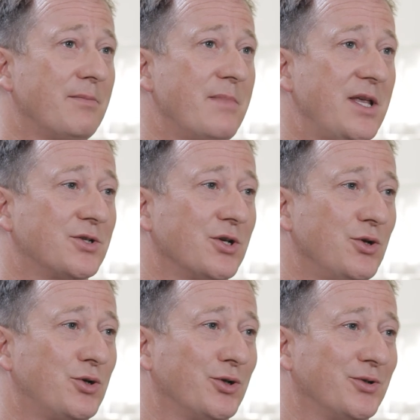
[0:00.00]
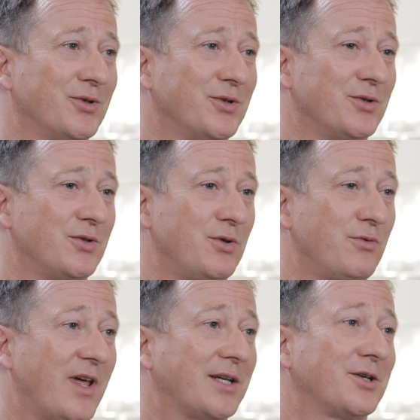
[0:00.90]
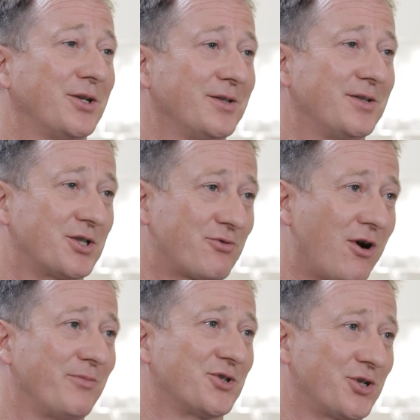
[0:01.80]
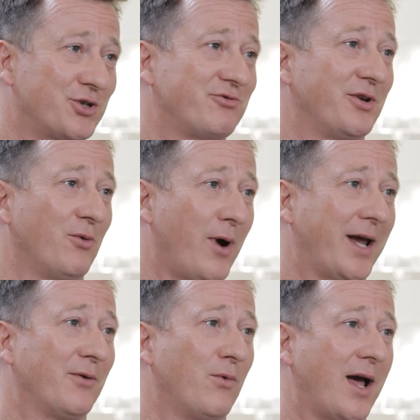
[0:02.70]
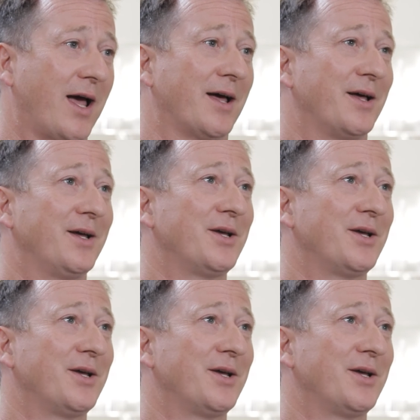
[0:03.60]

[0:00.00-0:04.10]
means that you then can describe the surgery in a way where